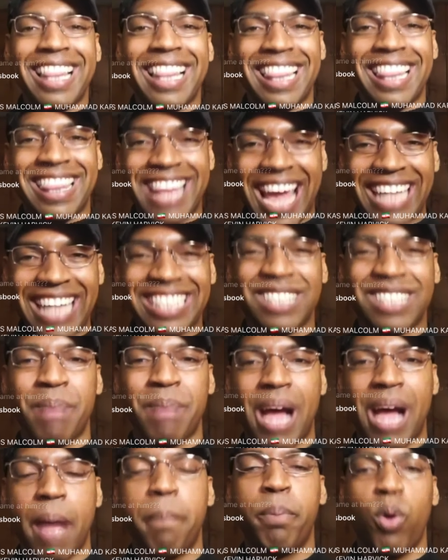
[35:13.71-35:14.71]
That's
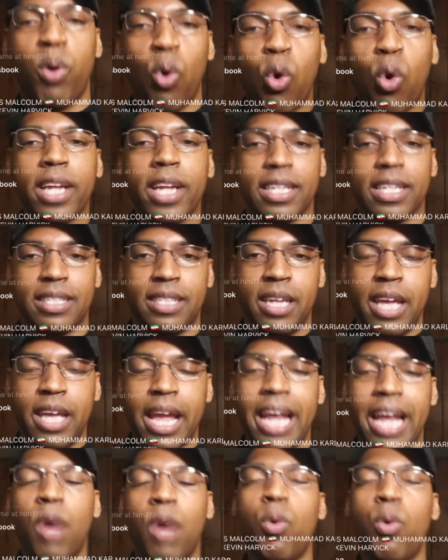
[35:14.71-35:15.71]
my point.
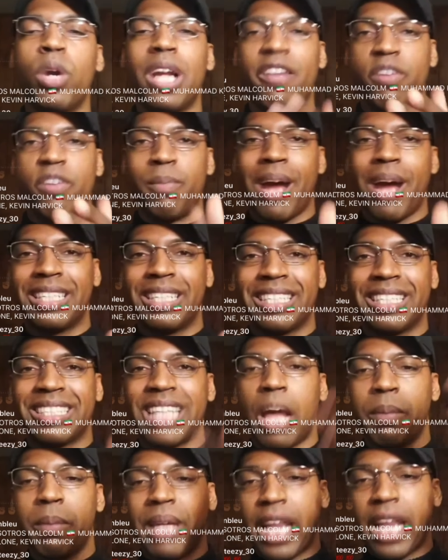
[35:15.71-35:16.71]
And I want everybody to
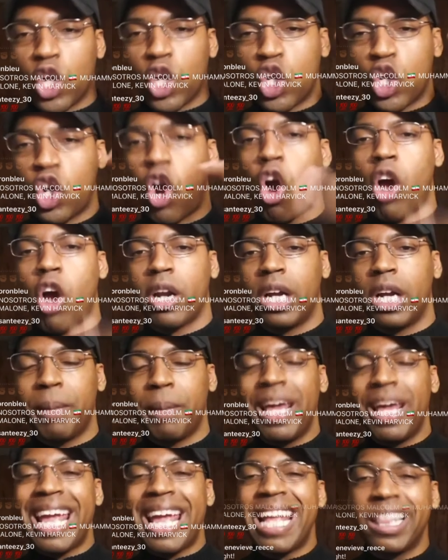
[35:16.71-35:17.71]
stop getting caught
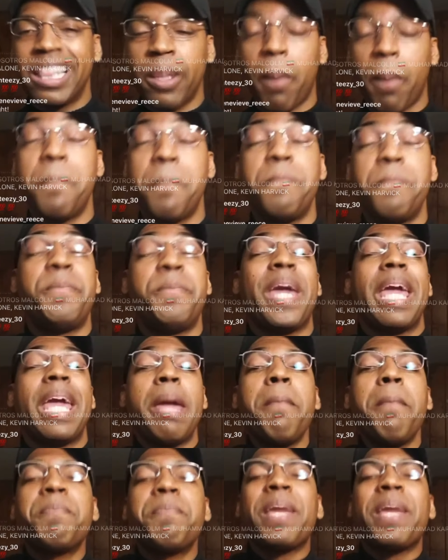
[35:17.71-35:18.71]
up in the
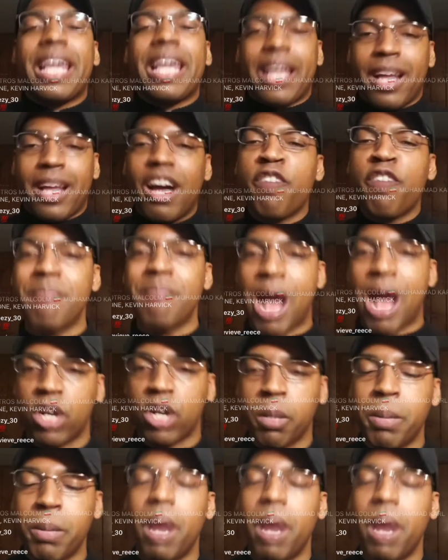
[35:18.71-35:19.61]
pimping of Malcolm.